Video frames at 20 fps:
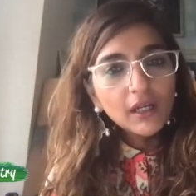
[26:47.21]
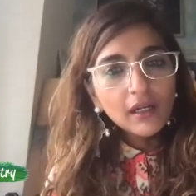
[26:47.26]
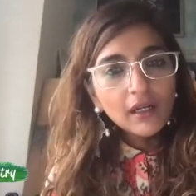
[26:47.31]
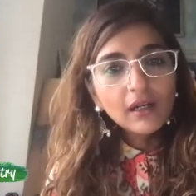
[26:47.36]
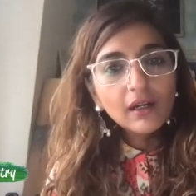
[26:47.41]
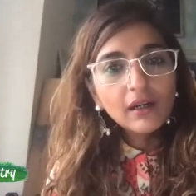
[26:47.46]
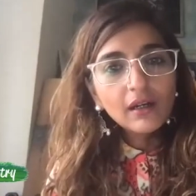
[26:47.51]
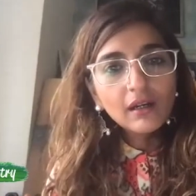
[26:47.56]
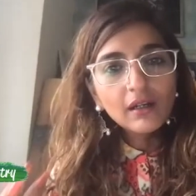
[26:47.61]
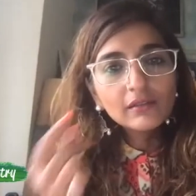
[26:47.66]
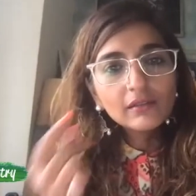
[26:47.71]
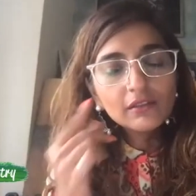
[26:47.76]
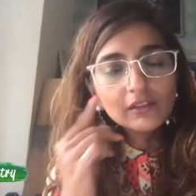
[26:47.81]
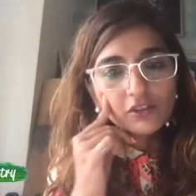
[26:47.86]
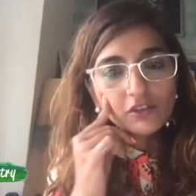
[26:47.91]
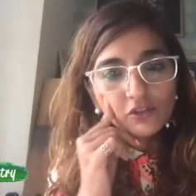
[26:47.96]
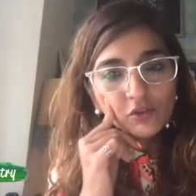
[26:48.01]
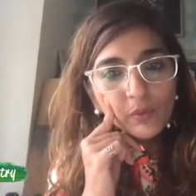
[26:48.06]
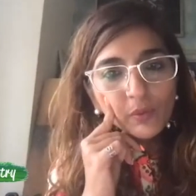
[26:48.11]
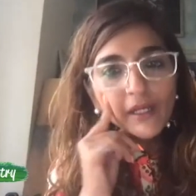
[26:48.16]
Uh,
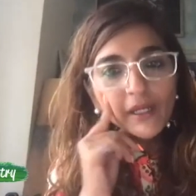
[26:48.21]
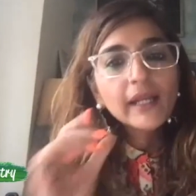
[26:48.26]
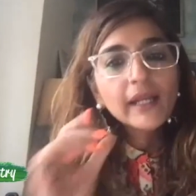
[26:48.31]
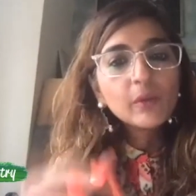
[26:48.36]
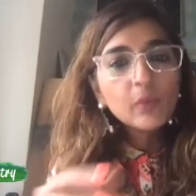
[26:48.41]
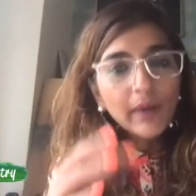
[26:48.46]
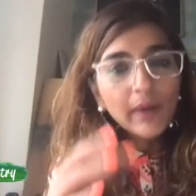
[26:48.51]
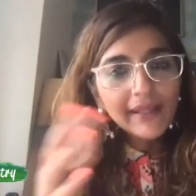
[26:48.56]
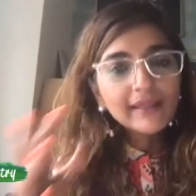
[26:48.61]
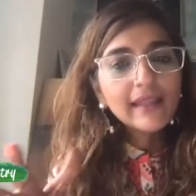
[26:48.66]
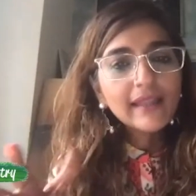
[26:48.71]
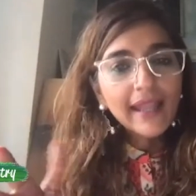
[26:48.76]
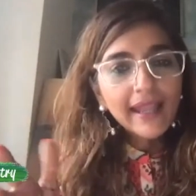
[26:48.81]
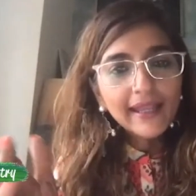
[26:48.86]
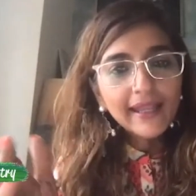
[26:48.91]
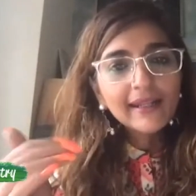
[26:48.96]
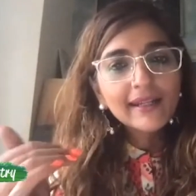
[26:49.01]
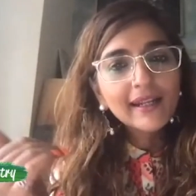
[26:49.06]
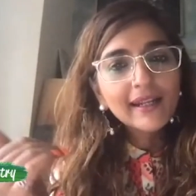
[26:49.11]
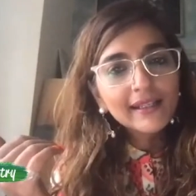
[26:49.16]
so when I went
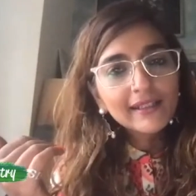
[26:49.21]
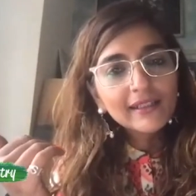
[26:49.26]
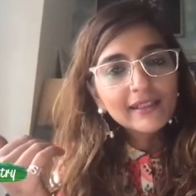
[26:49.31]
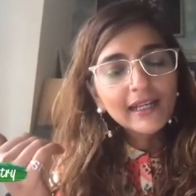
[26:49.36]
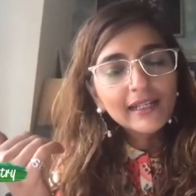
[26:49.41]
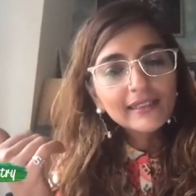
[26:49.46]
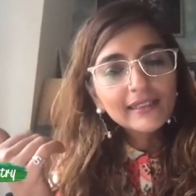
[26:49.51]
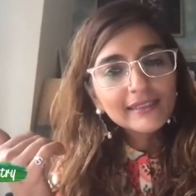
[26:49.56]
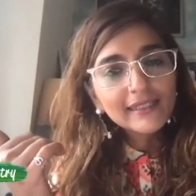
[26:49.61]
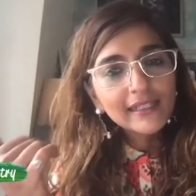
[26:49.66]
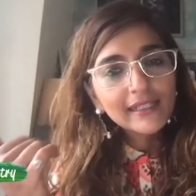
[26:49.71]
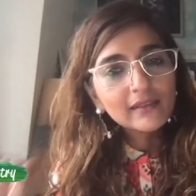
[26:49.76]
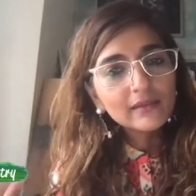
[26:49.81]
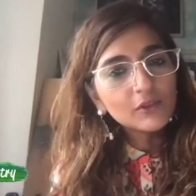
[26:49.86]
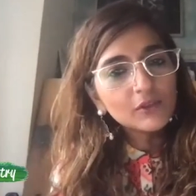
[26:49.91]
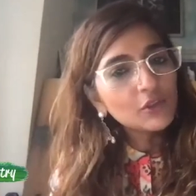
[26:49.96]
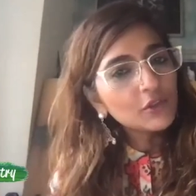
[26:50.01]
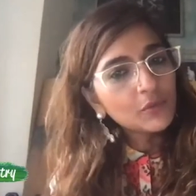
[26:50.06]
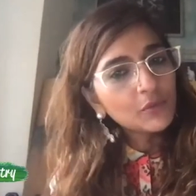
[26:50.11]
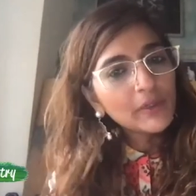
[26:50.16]
there and I, I said,
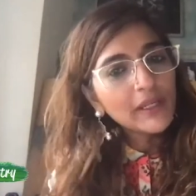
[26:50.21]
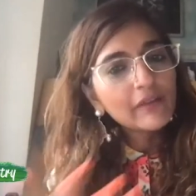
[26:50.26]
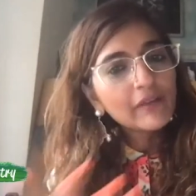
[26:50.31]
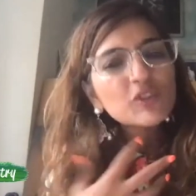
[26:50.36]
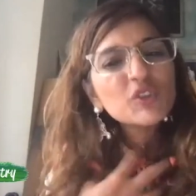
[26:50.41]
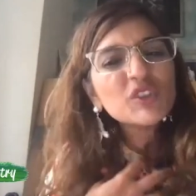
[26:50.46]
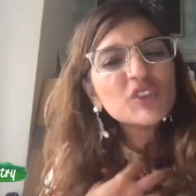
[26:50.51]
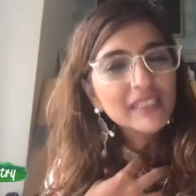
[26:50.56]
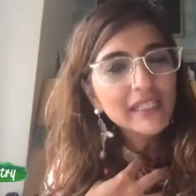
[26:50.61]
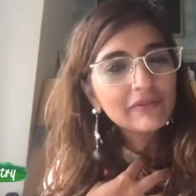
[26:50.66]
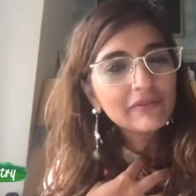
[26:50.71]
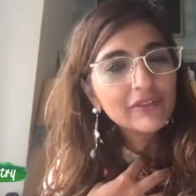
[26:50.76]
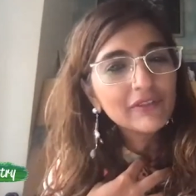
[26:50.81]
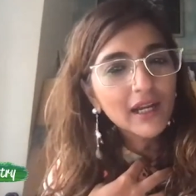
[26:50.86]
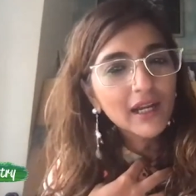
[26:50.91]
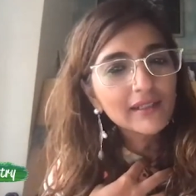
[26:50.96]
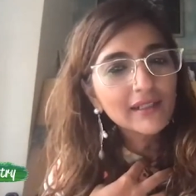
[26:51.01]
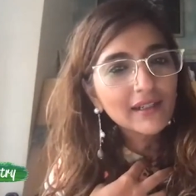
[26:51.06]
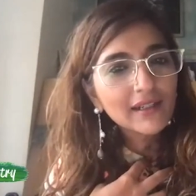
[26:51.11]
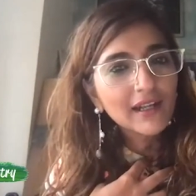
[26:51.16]
you know, we have to
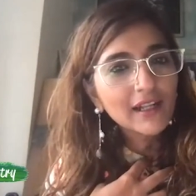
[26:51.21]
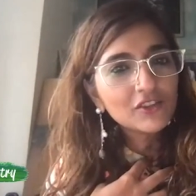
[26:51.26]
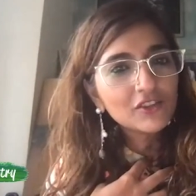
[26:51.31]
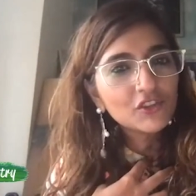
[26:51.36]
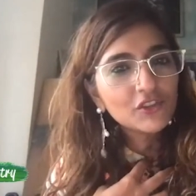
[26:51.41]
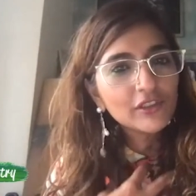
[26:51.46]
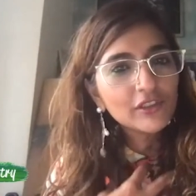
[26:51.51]
safeguard our culture.